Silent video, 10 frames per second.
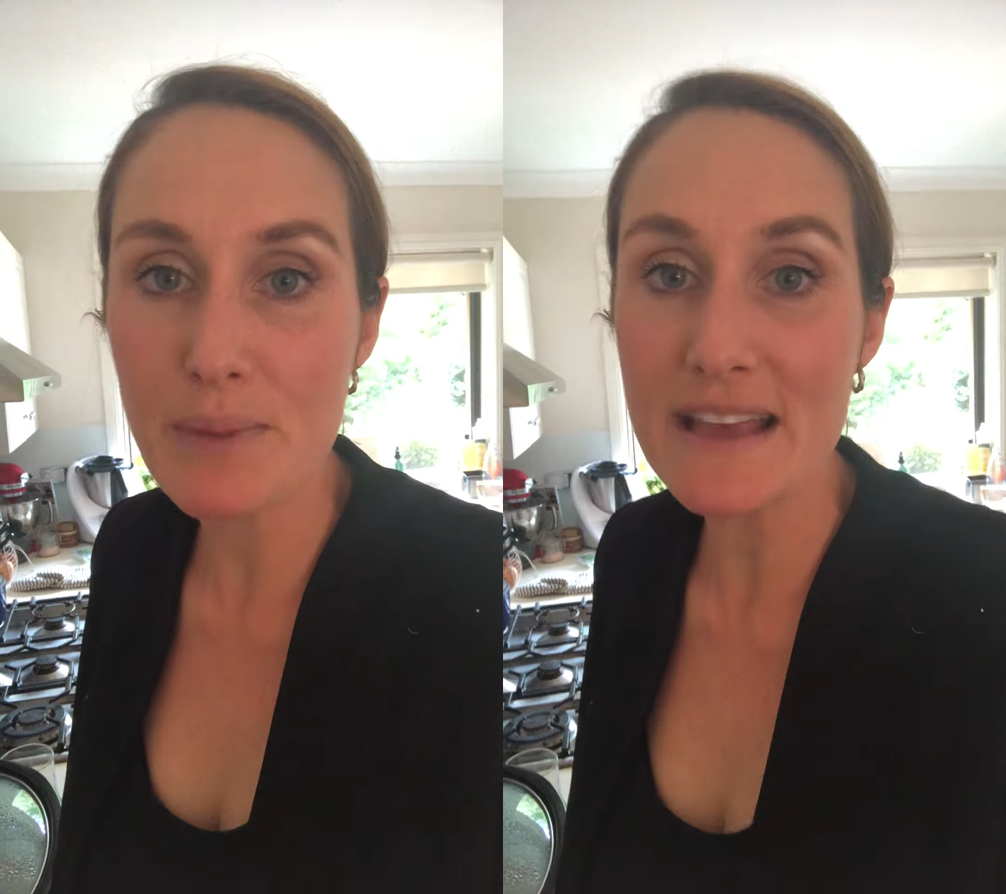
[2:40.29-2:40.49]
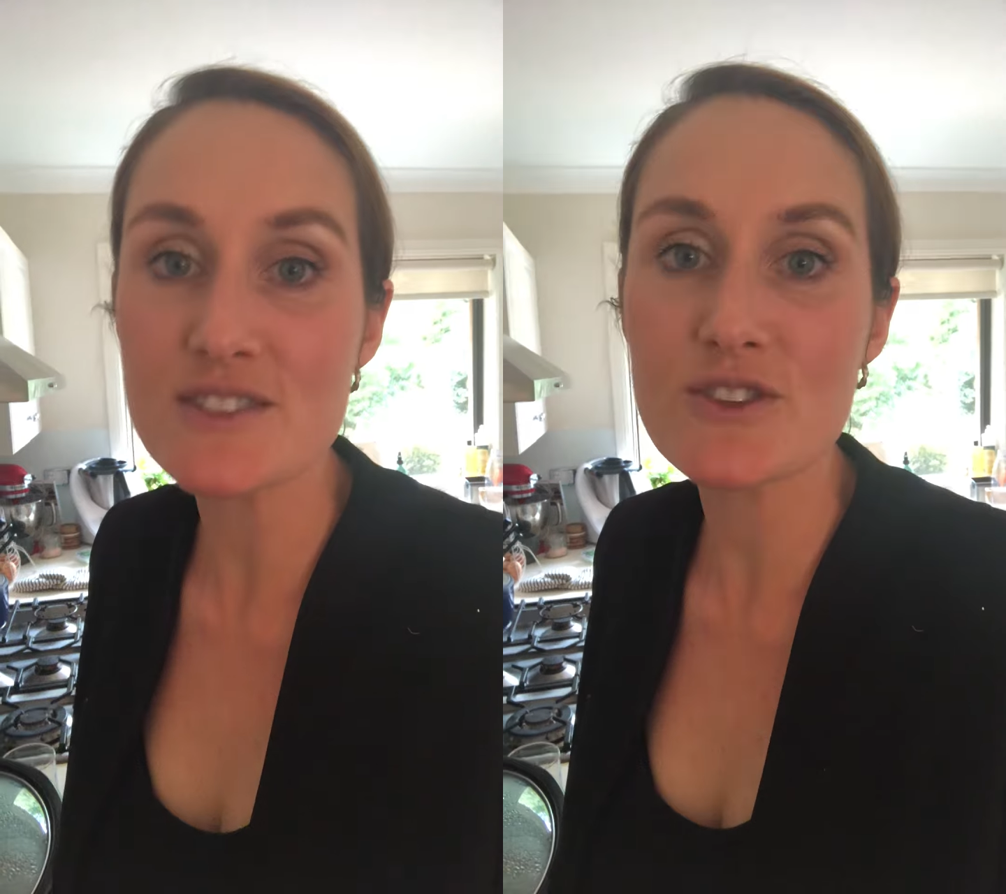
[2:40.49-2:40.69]

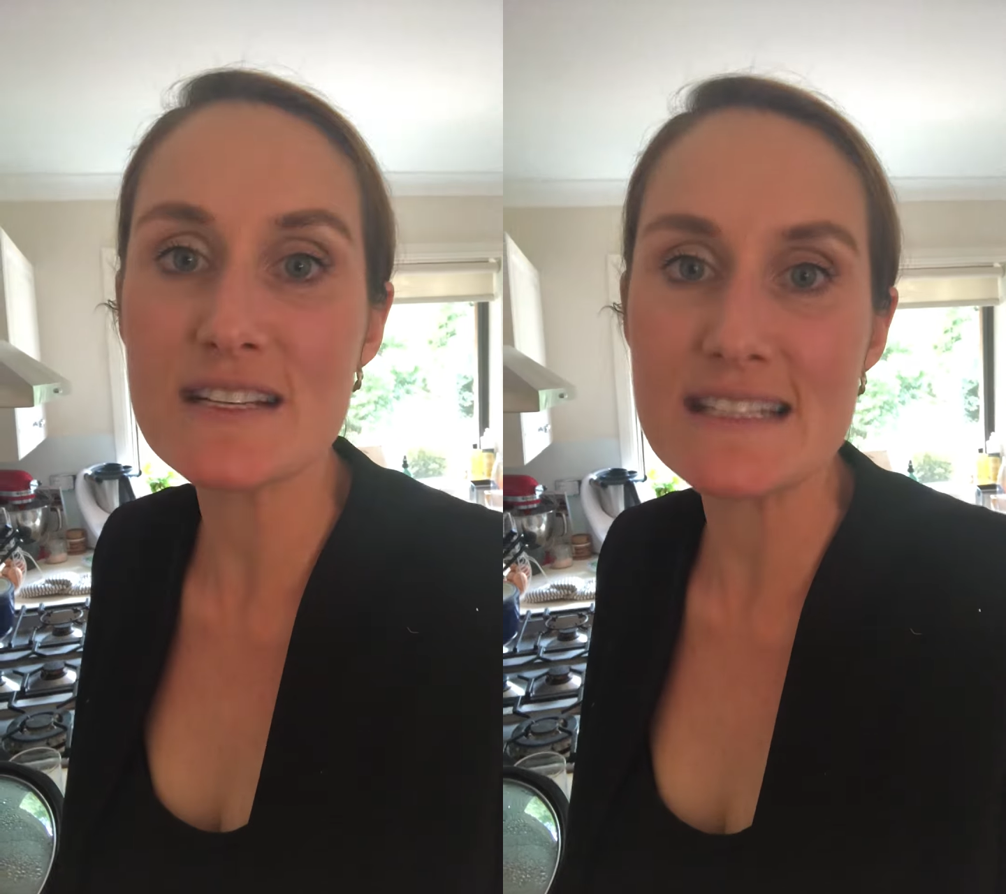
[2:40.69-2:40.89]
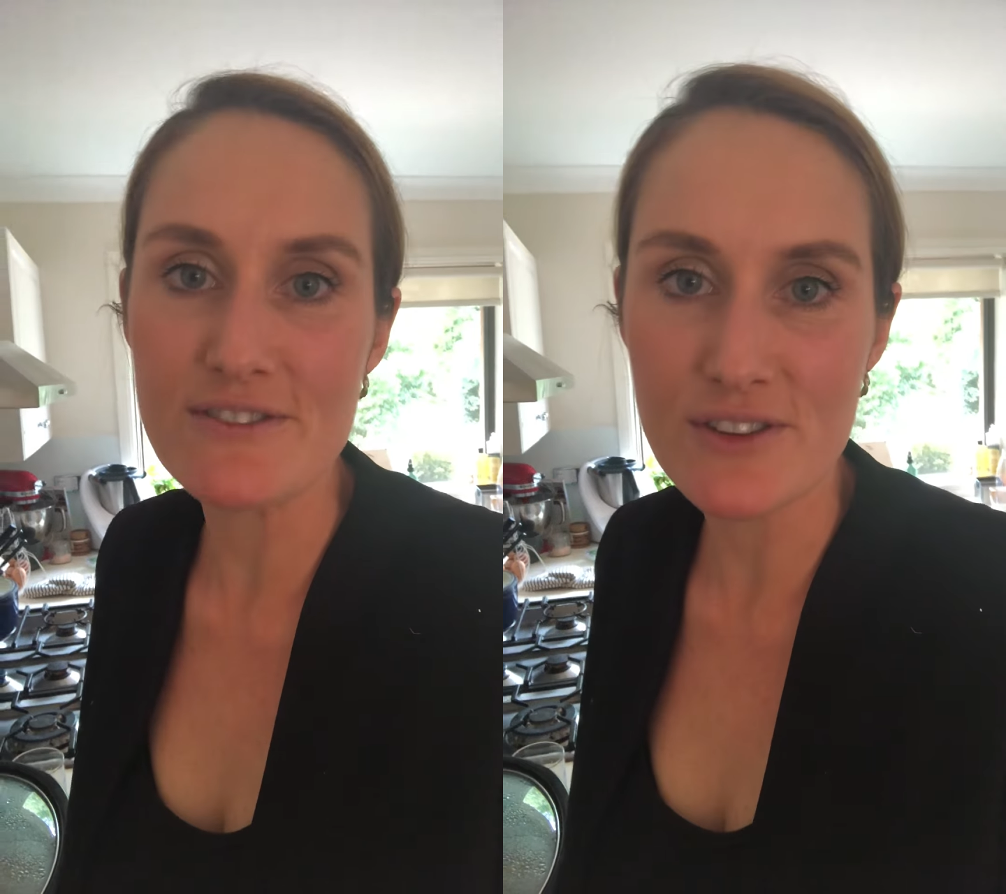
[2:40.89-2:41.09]
based on the
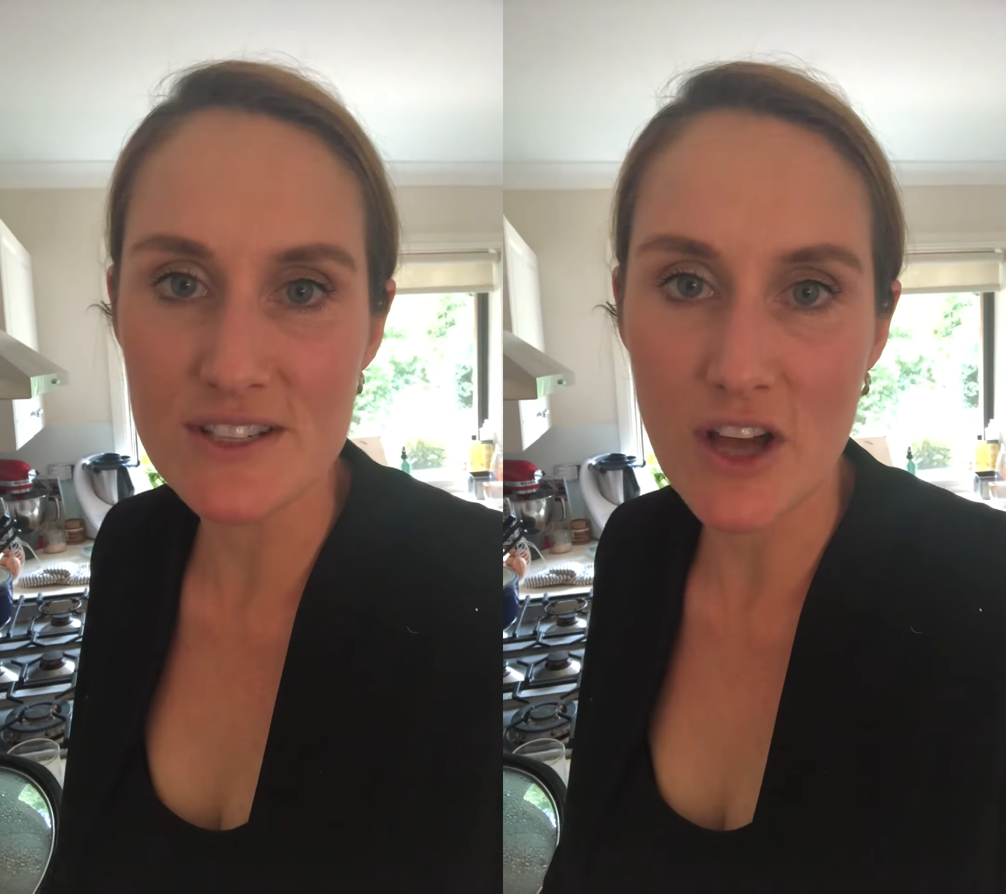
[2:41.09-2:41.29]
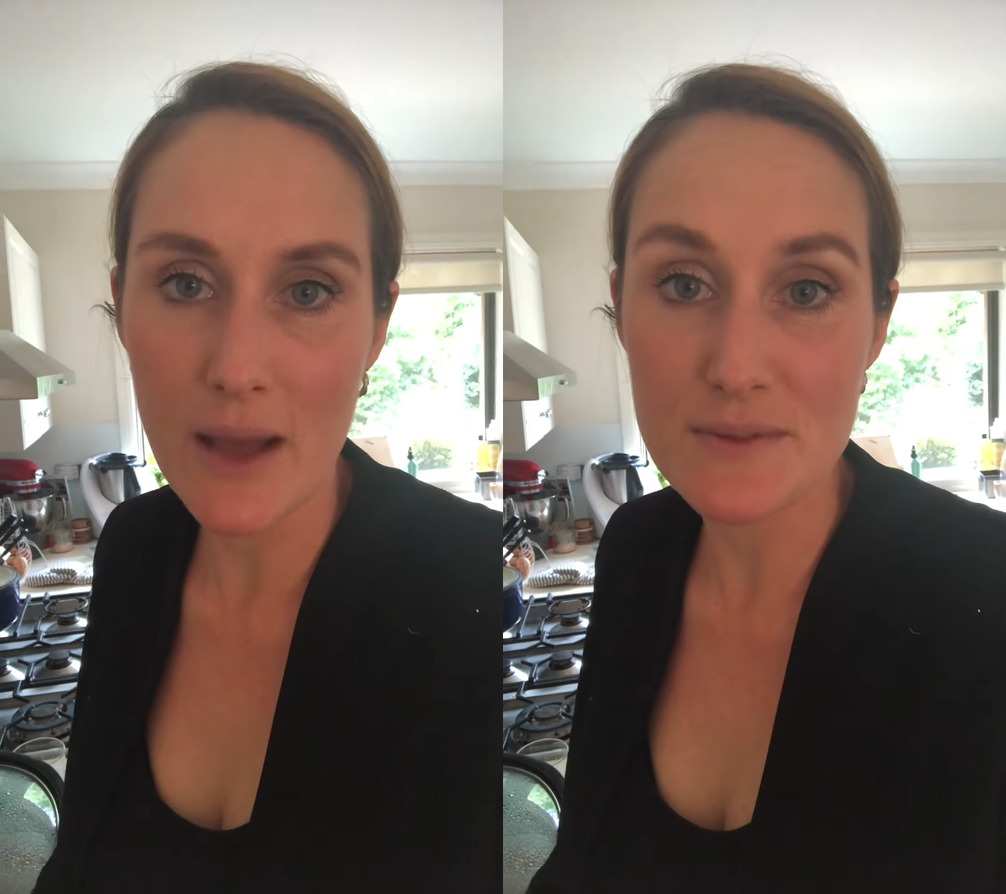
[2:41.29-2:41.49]
different
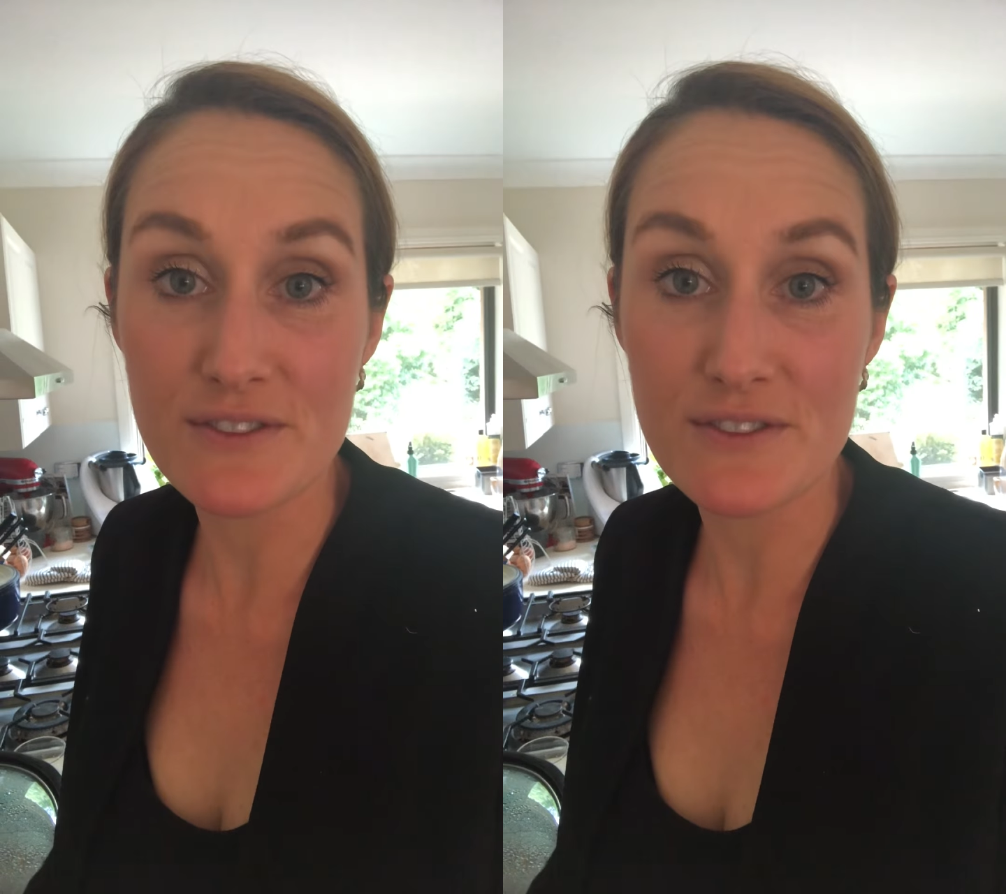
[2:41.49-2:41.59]
types